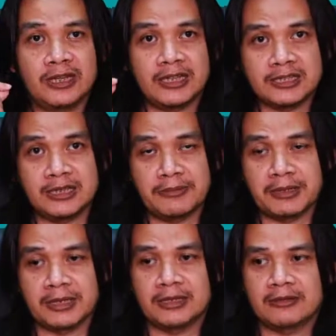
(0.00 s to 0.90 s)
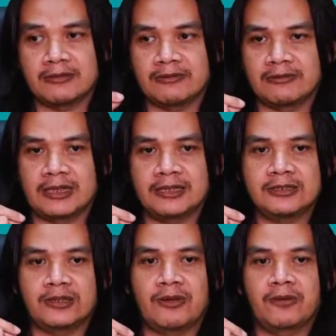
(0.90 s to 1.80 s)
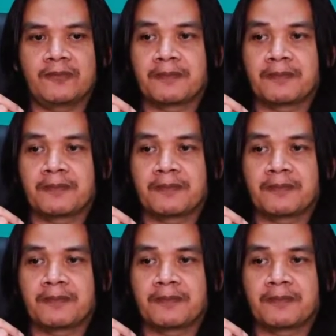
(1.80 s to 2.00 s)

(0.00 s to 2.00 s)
its limit, right? So